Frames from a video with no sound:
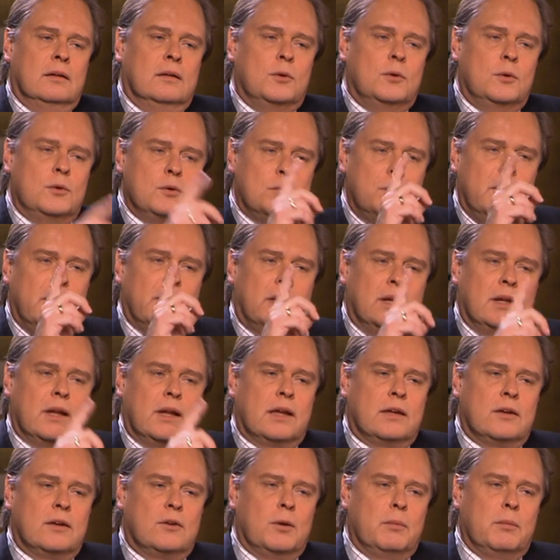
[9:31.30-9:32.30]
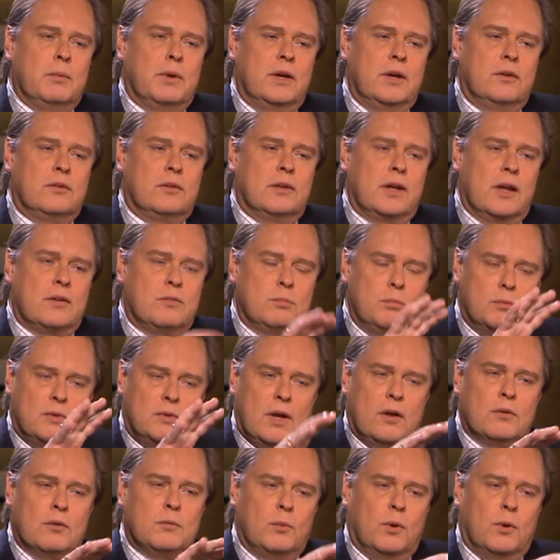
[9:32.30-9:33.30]
Who's making that determination? That
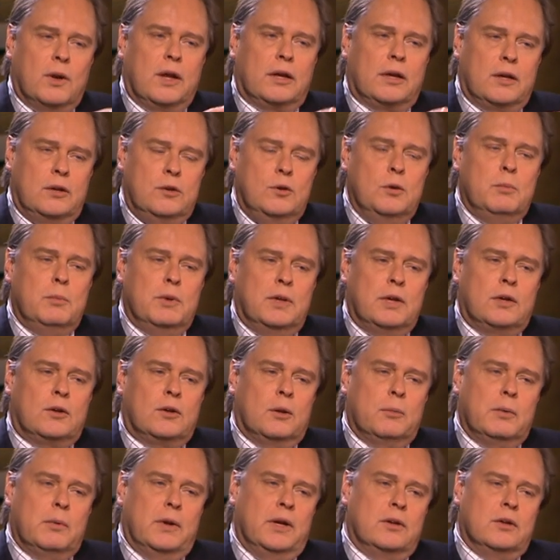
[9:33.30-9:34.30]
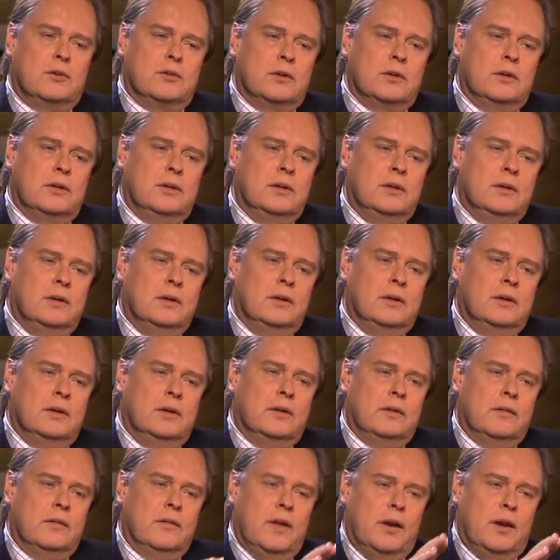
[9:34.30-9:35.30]
sounds more like a human determination
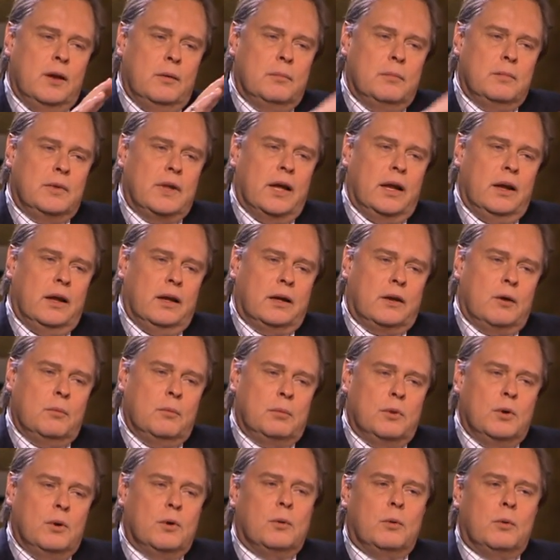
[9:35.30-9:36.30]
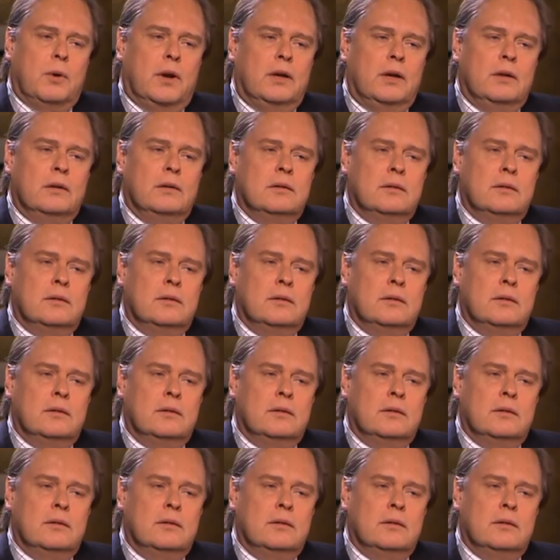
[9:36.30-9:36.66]
than a computer one.